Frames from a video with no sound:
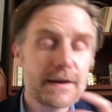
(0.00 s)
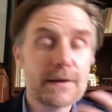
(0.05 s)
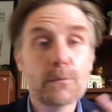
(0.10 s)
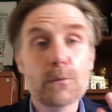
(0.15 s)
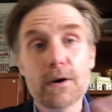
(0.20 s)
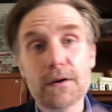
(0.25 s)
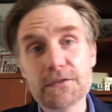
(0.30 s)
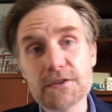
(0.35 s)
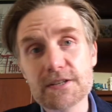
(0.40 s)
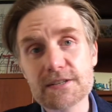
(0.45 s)

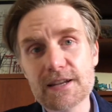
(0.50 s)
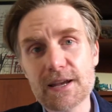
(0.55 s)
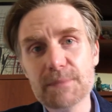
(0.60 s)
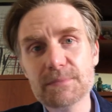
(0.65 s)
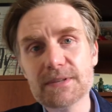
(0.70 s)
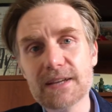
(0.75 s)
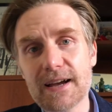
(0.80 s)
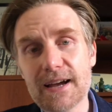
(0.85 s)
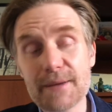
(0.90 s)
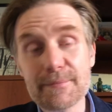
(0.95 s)
While at the same
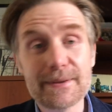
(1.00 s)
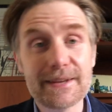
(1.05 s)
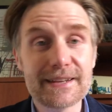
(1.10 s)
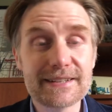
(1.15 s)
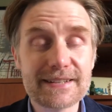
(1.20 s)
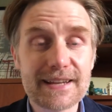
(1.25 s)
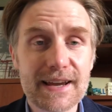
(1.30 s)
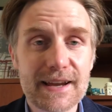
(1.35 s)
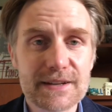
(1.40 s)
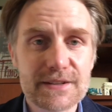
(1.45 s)
time, he
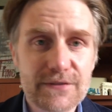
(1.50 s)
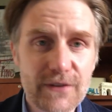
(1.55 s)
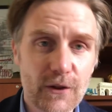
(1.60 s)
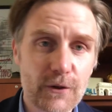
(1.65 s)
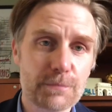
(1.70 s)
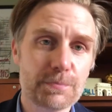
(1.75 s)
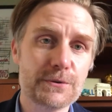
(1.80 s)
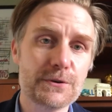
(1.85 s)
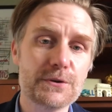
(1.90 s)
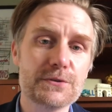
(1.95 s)
attacks
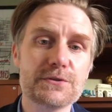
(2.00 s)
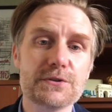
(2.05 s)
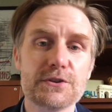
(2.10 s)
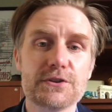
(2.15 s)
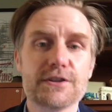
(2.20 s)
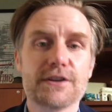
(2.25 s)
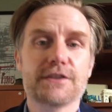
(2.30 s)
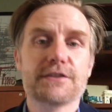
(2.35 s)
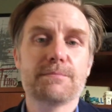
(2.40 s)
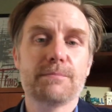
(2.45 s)
fellow producer
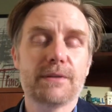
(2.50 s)
Just